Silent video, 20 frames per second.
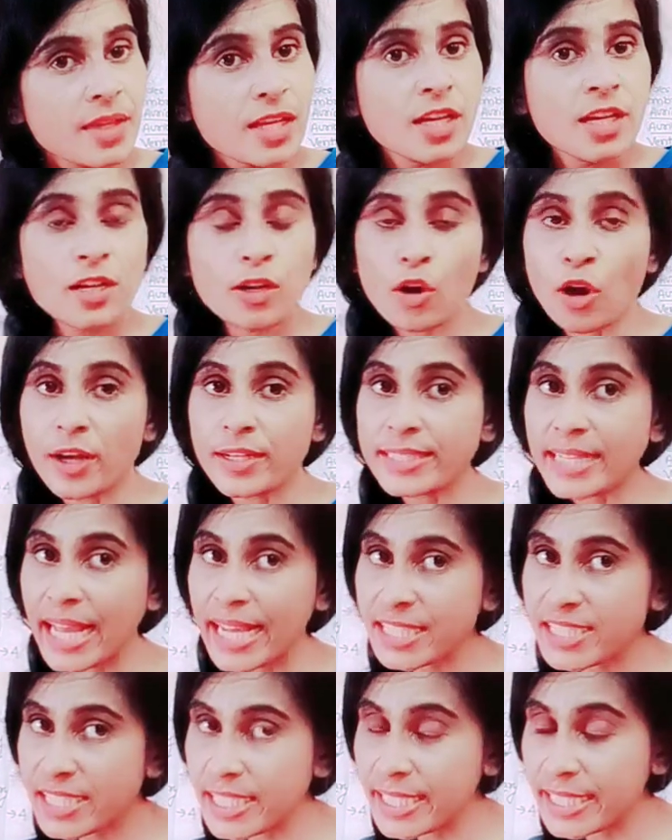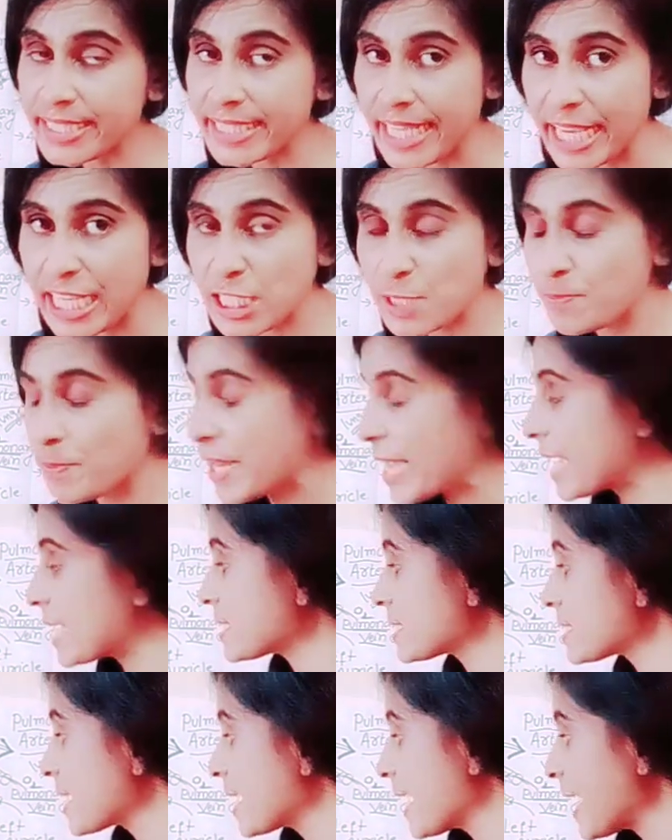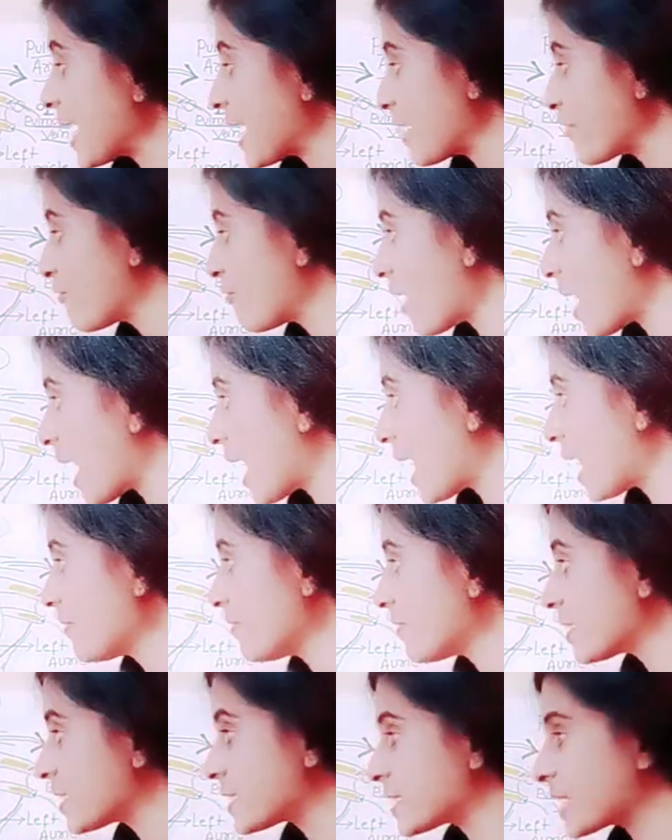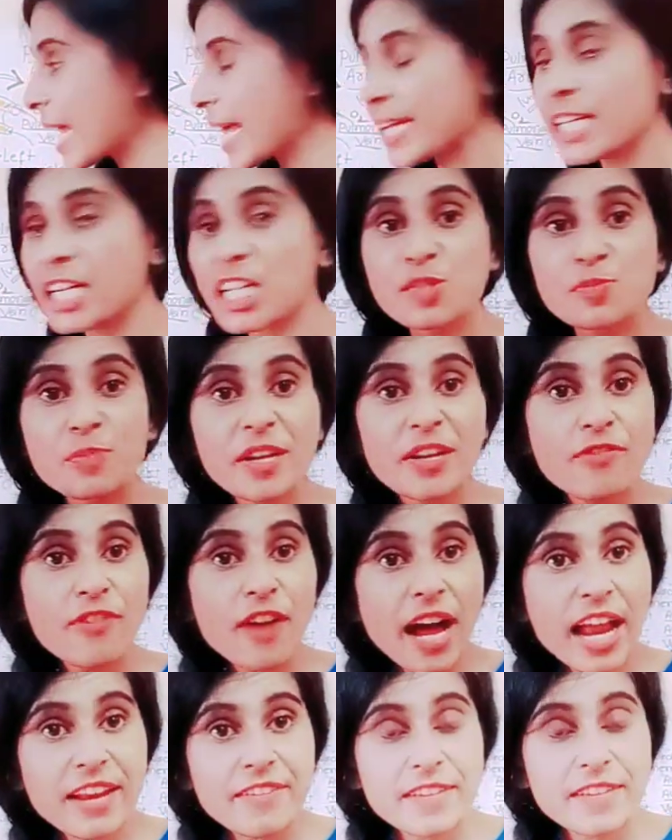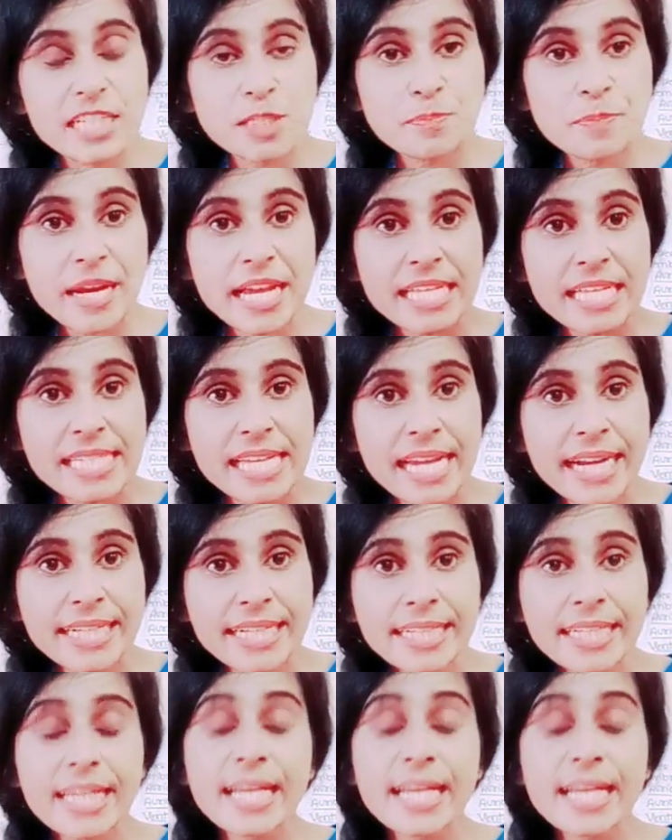contraction takes place, a valve, tricuspid valve is present.